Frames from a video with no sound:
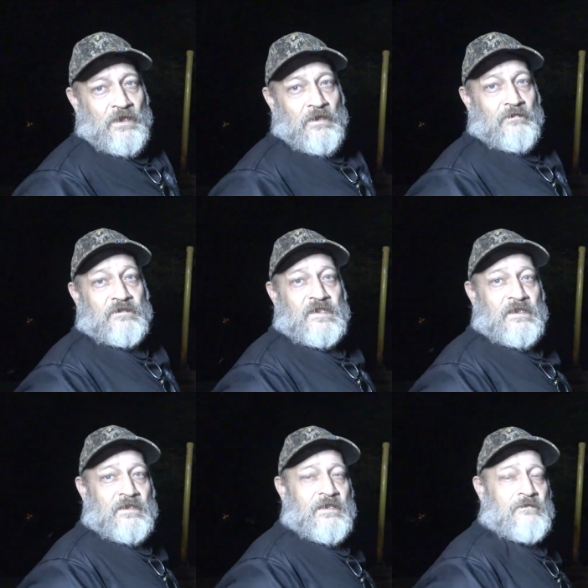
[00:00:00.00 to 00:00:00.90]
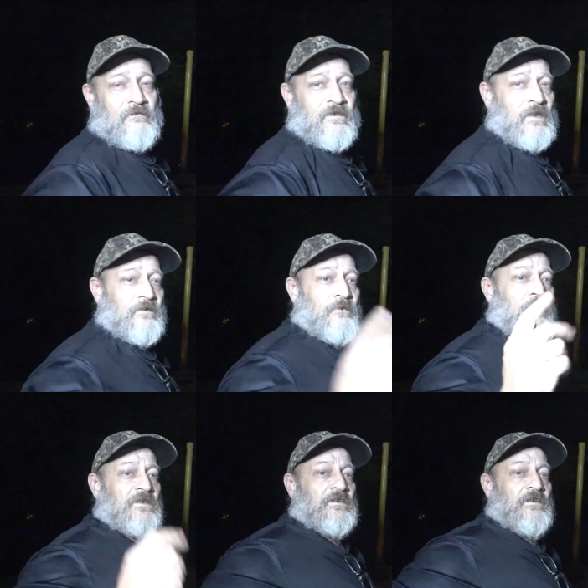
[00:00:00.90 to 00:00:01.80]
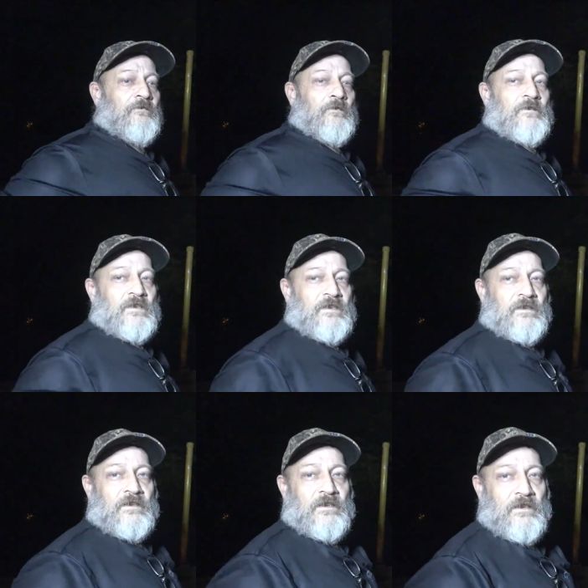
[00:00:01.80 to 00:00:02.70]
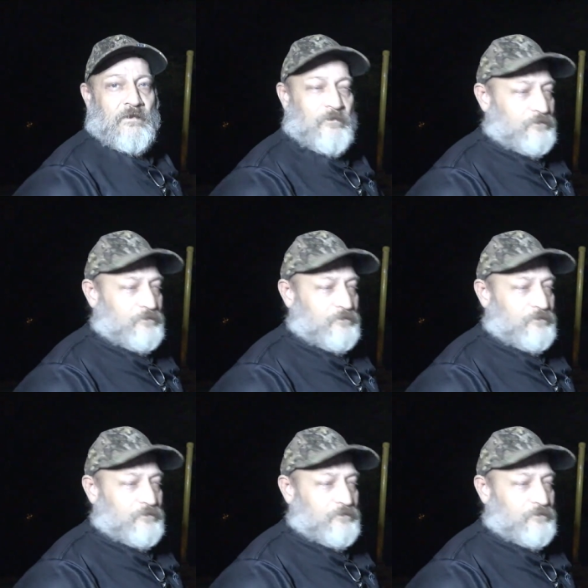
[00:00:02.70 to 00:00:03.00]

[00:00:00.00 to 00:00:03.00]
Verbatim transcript: We'll see you in the next one. Thanks for watching, everyone. And uh,